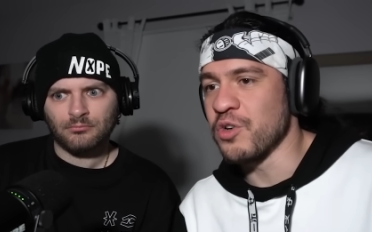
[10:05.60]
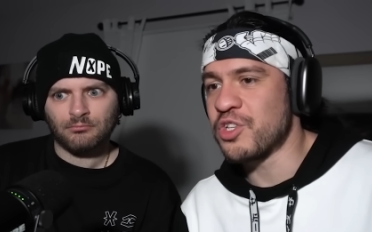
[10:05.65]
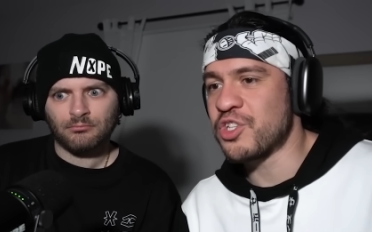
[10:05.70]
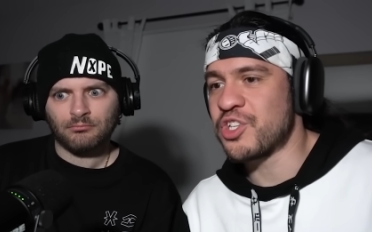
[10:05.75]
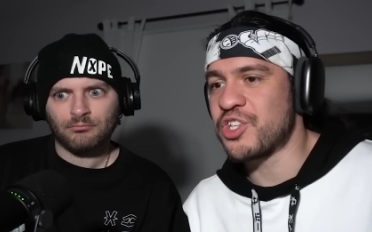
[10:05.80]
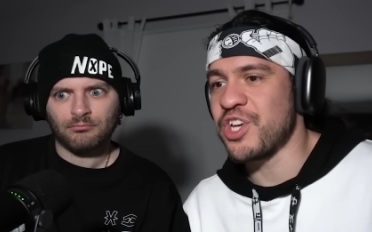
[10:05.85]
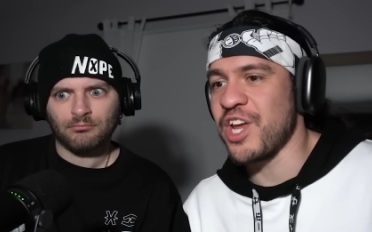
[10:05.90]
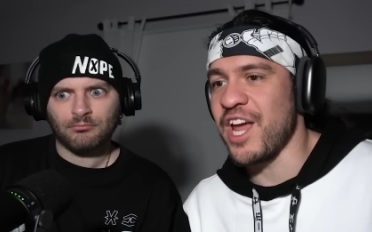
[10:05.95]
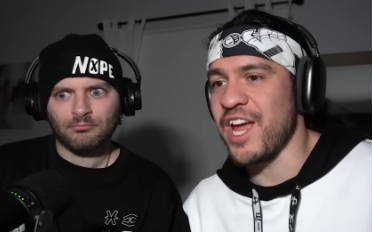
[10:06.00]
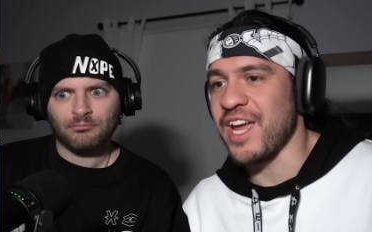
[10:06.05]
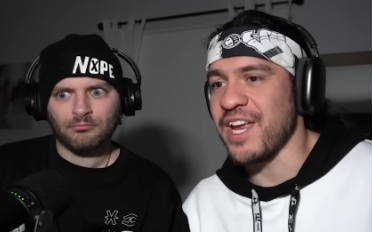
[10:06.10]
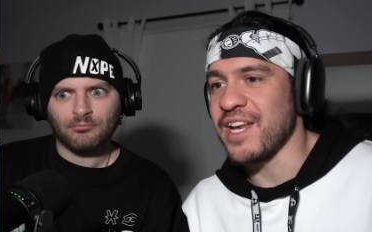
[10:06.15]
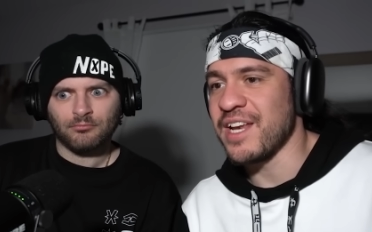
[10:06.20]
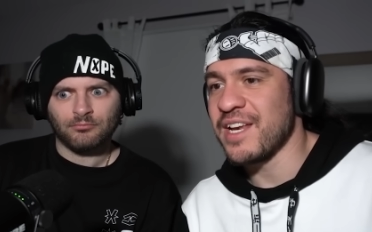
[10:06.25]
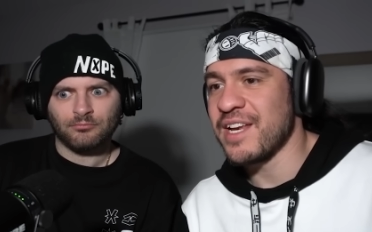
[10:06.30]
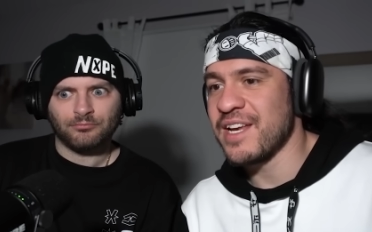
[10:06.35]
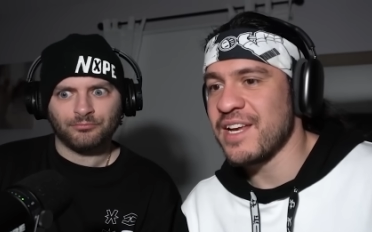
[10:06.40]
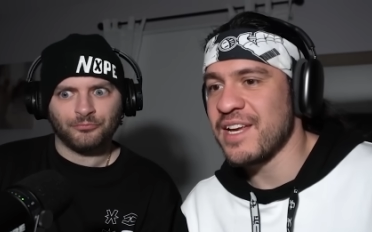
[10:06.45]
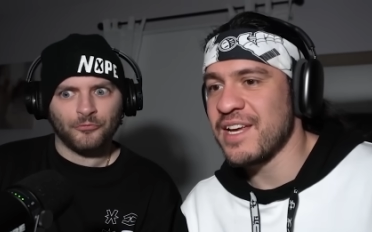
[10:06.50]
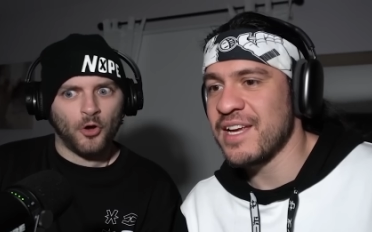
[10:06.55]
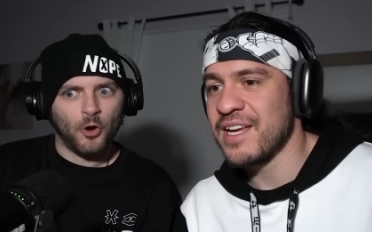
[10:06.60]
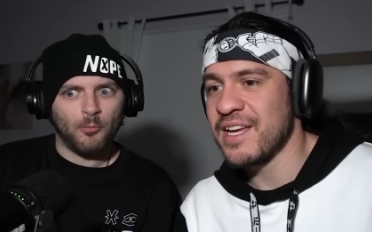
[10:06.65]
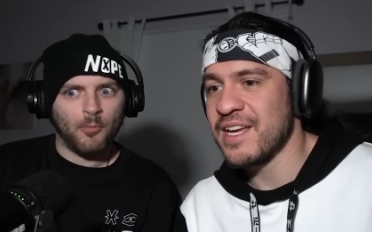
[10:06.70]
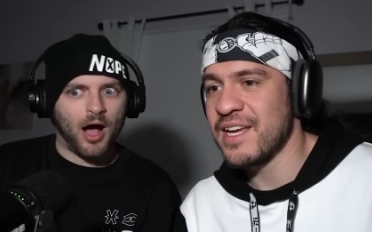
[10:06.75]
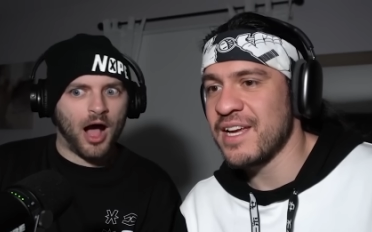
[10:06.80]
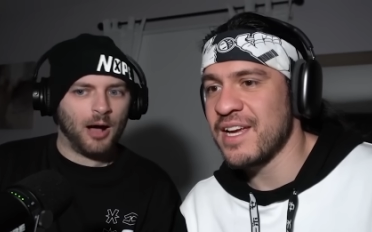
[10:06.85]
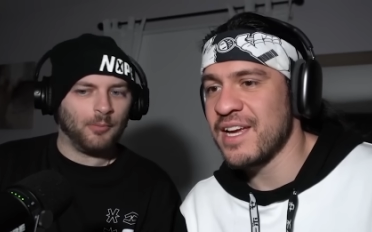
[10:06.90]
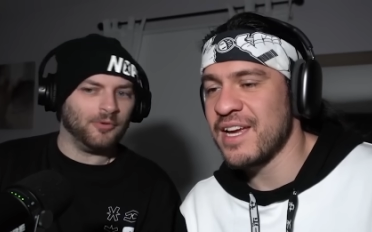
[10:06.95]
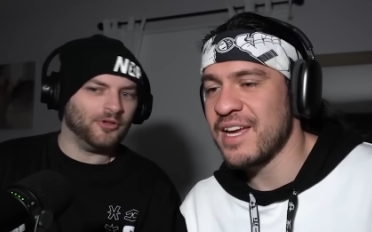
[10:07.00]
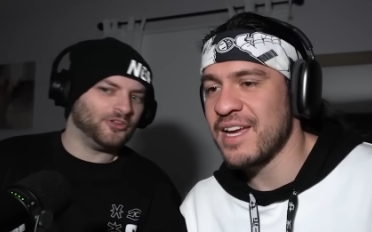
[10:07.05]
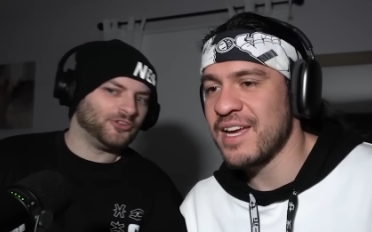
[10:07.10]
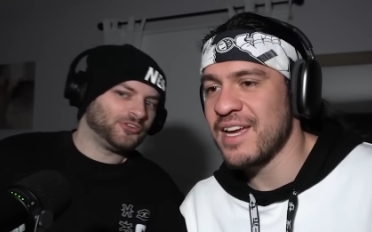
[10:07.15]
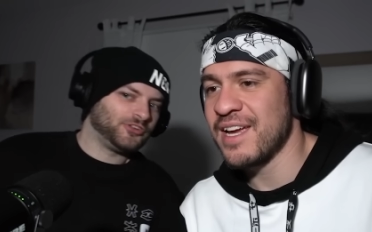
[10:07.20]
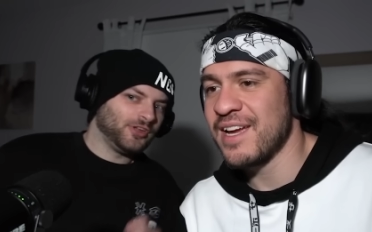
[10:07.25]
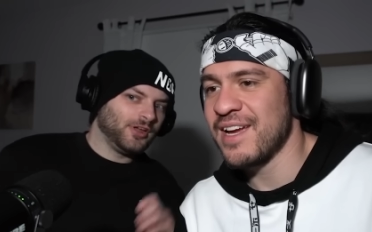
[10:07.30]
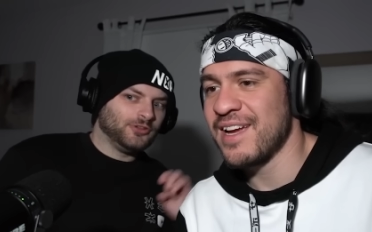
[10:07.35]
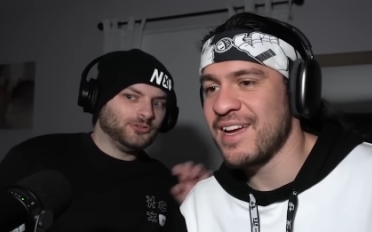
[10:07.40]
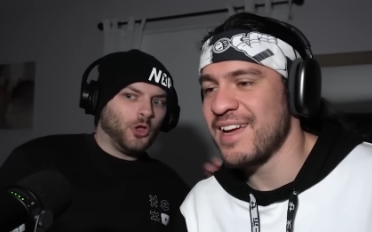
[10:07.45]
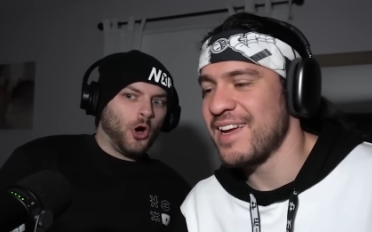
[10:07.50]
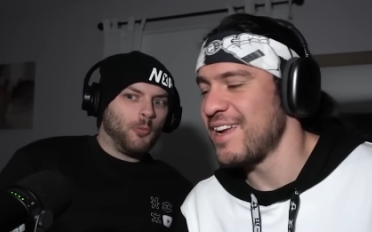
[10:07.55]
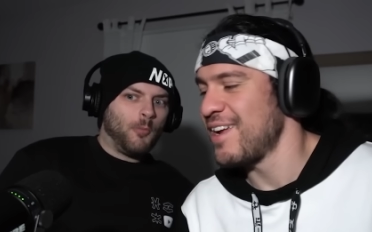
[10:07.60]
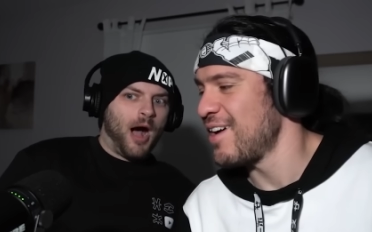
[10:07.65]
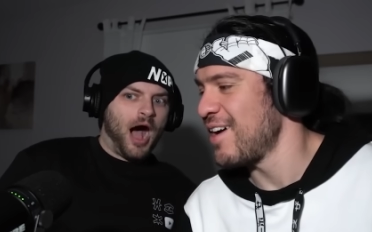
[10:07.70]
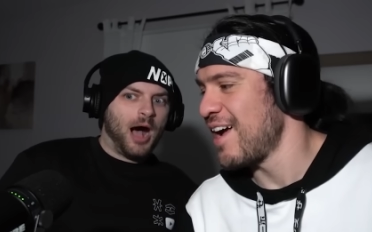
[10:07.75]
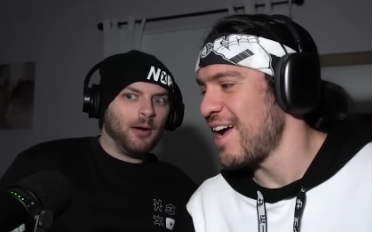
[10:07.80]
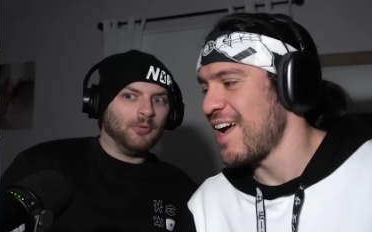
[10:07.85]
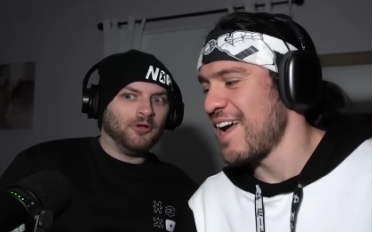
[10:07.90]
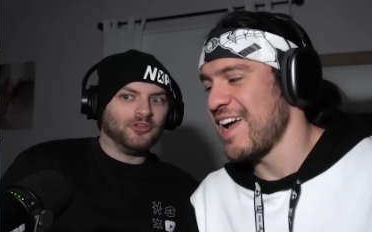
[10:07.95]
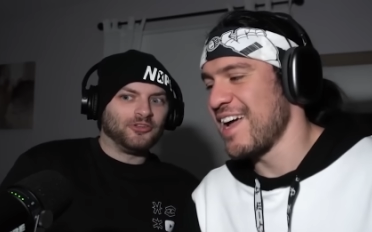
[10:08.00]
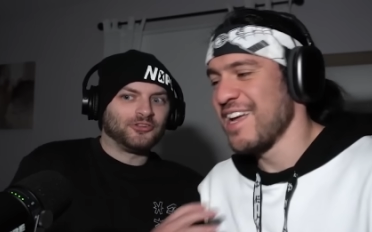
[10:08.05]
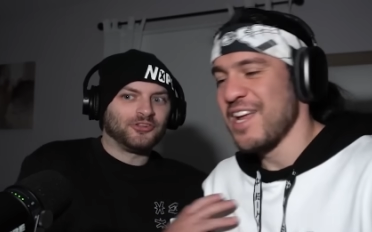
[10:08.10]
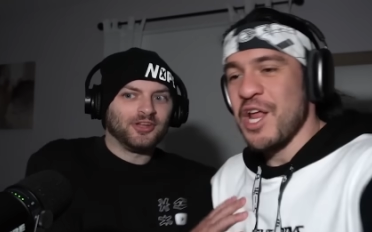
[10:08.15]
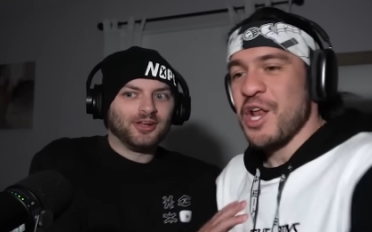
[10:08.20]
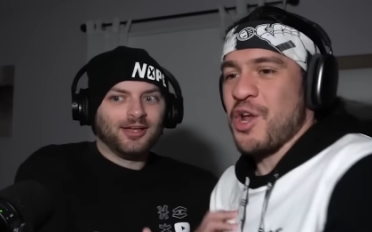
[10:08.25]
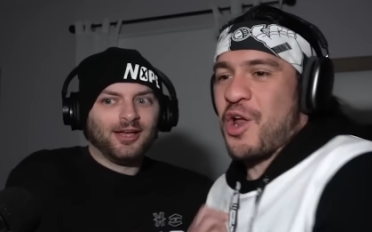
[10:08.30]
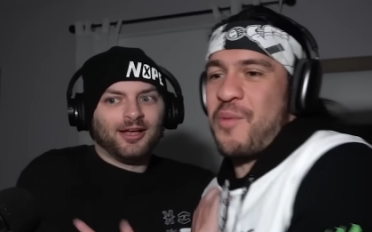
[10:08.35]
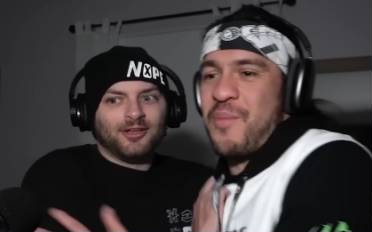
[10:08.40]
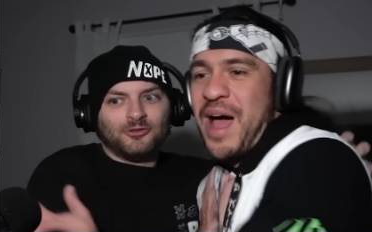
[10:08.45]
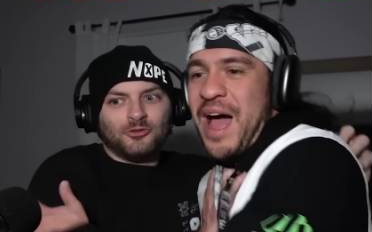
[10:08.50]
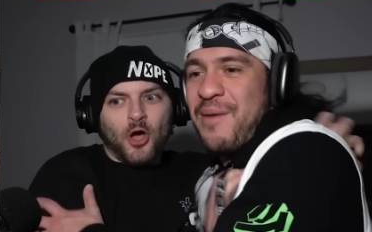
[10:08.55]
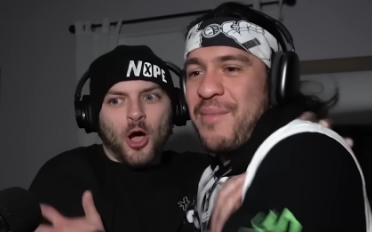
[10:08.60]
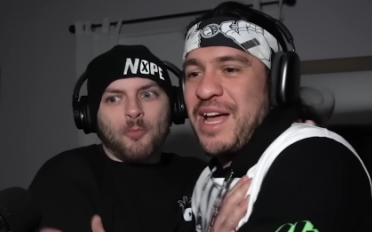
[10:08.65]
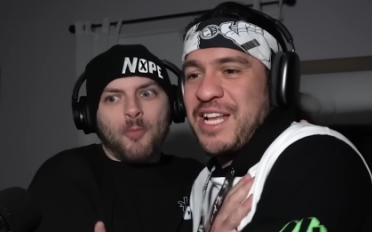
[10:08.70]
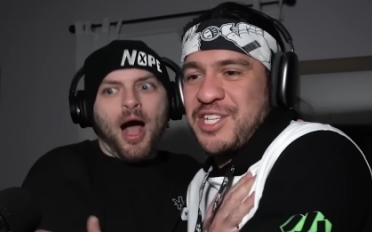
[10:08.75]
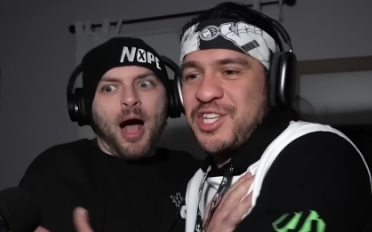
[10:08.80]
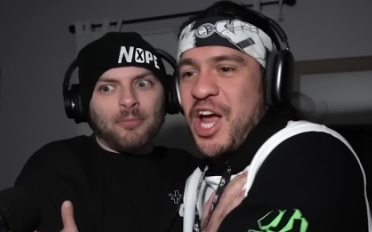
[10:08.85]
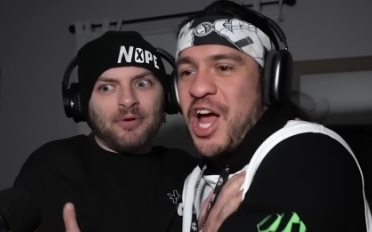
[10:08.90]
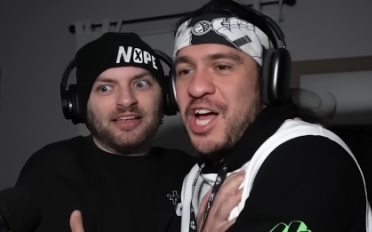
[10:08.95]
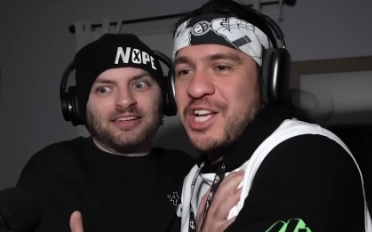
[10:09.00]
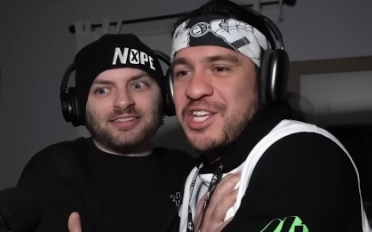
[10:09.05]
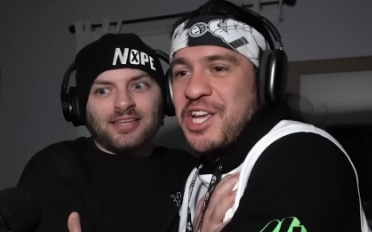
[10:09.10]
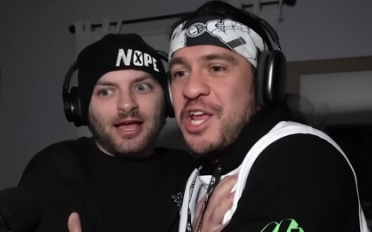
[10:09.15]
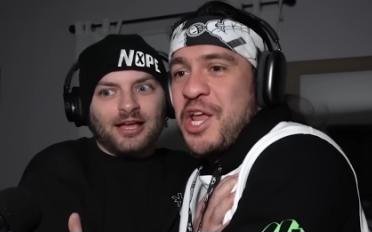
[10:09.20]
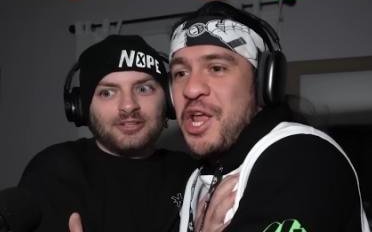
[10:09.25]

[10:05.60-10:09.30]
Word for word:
Speaker 1: shit! No mames. No mames. No mames.